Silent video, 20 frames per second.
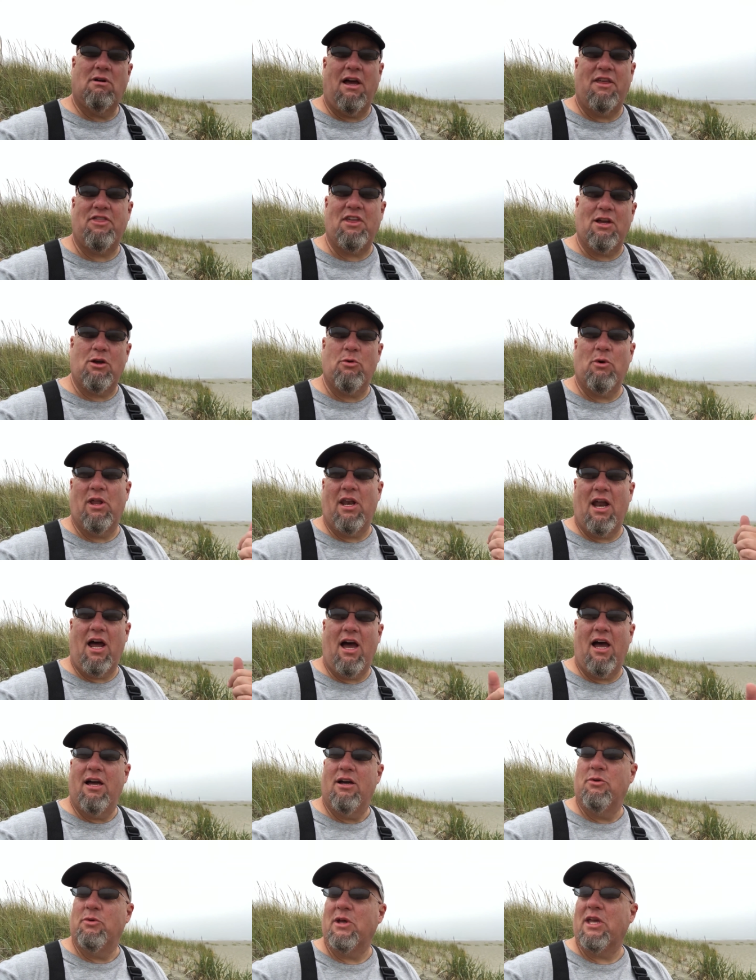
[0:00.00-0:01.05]
I think when
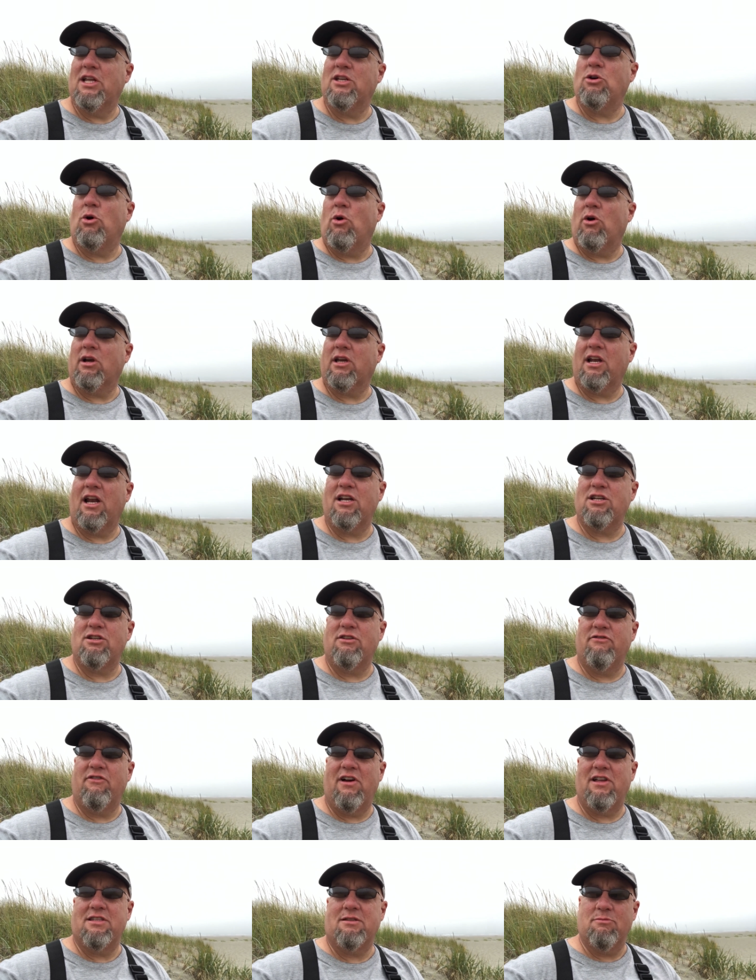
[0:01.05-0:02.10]
we get to Oregon, I
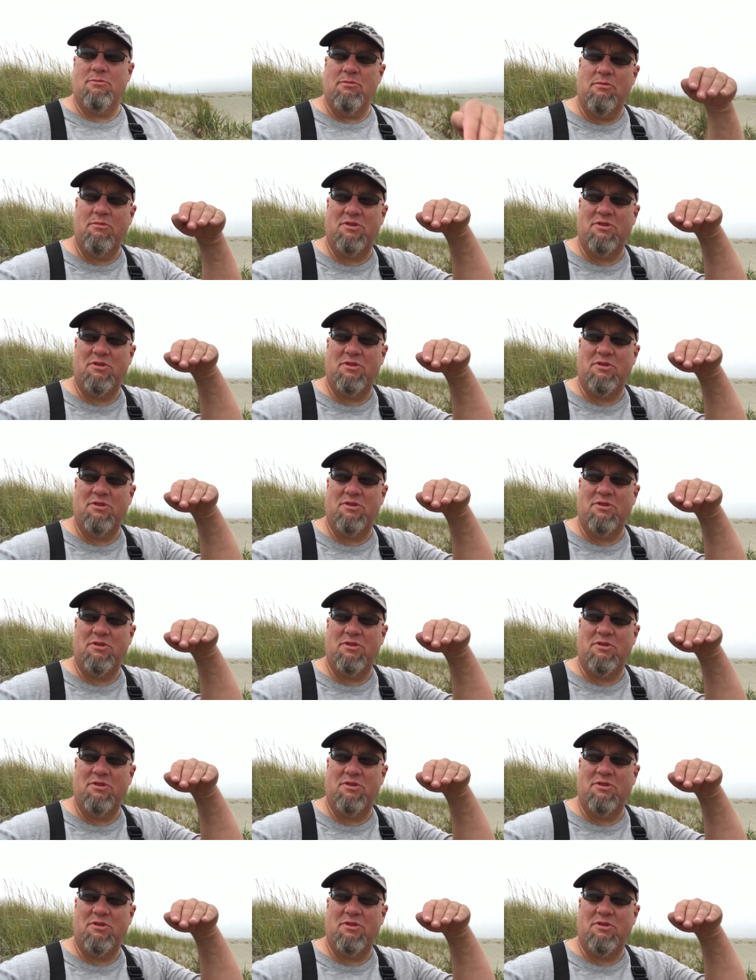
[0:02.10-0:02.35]
should find some